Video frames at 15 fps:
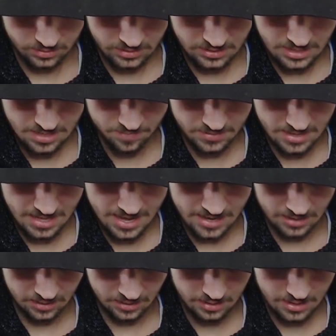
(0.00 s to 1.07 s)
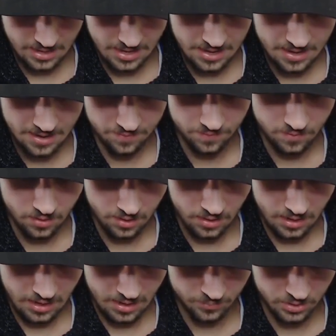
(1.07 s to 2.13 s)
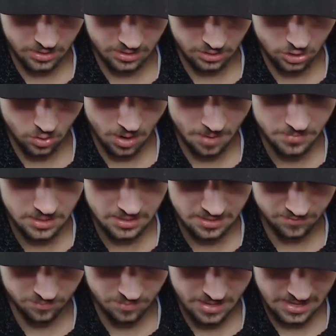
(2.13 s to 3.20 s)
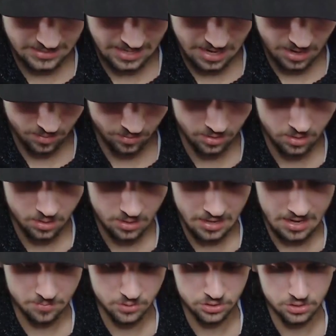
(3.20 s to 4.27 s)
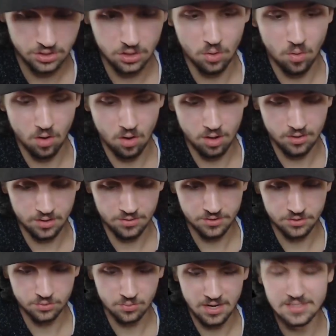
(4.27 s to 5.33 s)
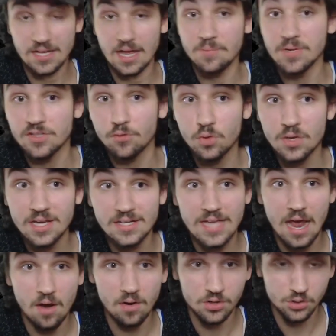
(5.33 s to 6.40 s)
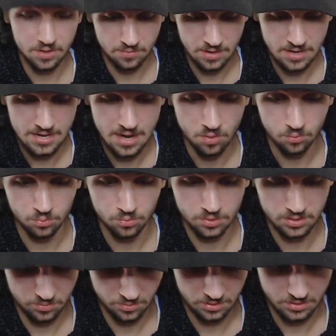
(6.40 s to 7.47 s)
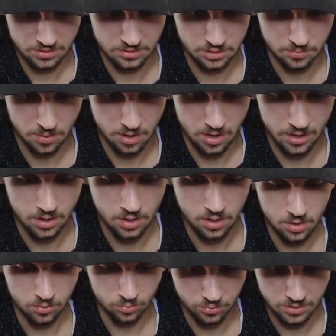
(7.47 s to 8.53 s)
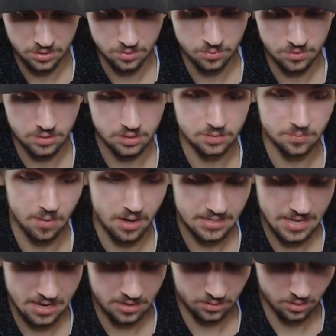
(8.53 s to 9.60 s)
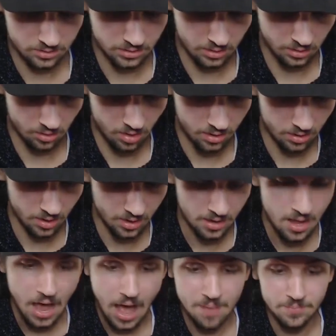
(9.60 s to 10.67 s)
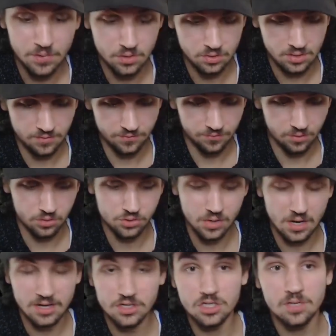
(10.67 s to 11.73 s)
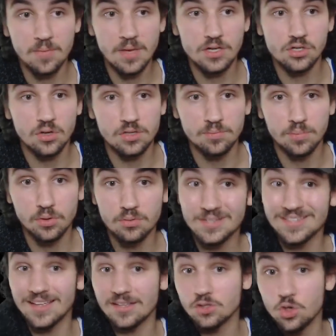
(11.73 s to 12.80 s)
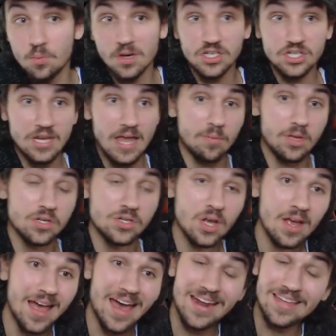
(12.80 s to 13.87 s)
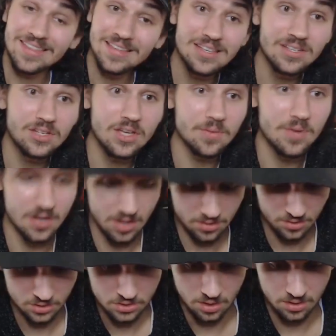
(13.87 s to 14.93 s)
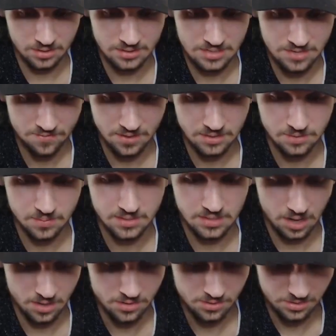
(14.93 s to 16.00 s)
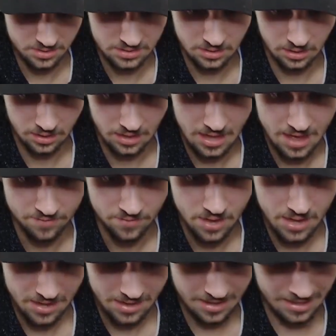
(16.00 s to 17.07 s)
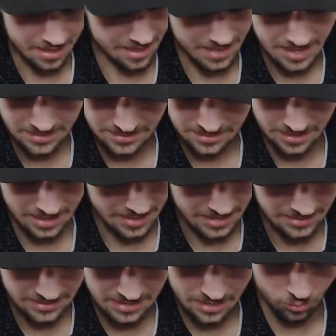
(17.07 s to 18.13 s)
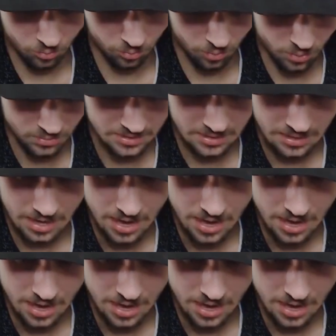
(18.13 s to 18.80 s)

Keep that alive. I'm going to give him that tower. And I'm just going to go all in on this right side. Because if we get a tower trade right now, really, really good spot. Really, really good spot. Canon Cart's going to lock on. I'm going to use the Inferno Dragon just to make sure this balloon doesn't get too much damage. And I think this is going to be another solid defense because the Hunter is still alive. That's getting roasted.